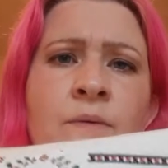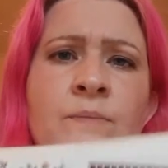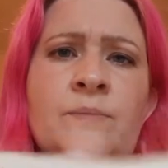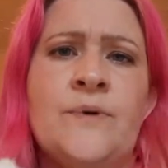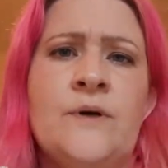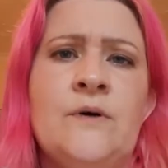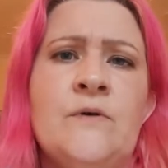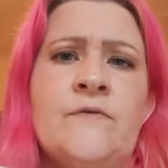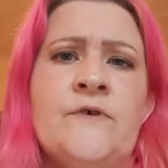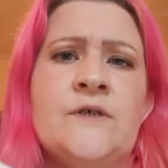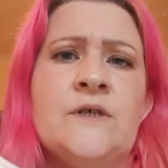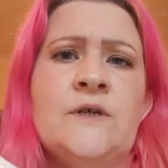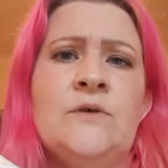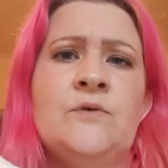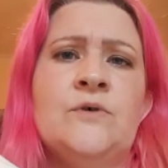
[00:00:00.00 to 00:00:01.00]
But
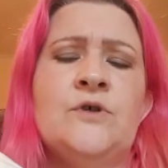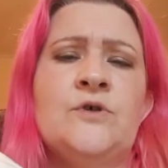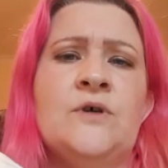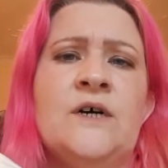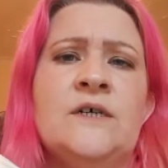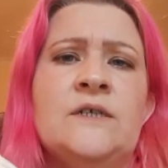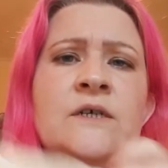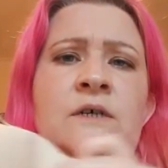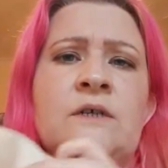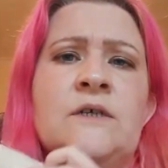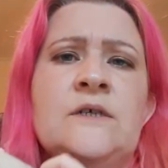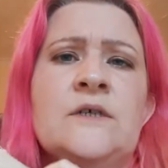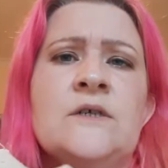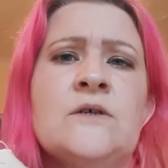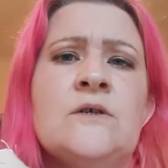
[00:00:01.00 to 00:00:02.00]
obviously notice drastically
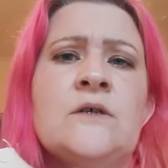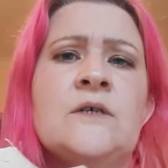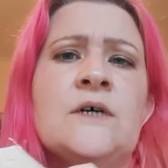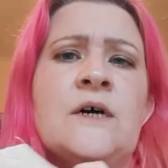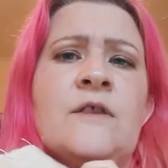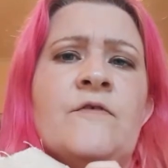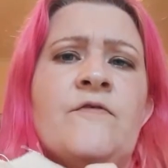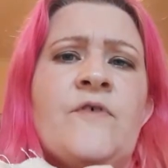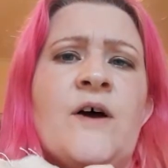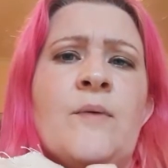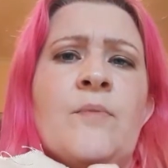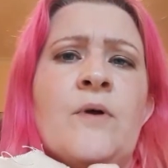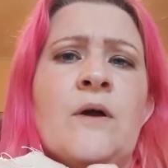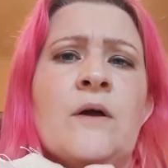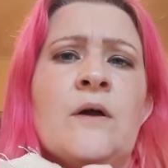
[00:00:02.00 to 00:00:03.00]
this is going to dye the
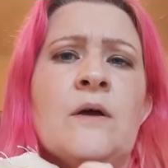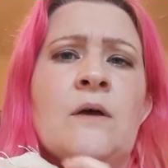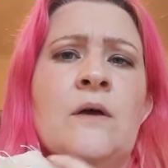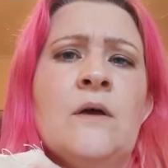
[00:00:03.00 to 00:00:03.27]
fabric.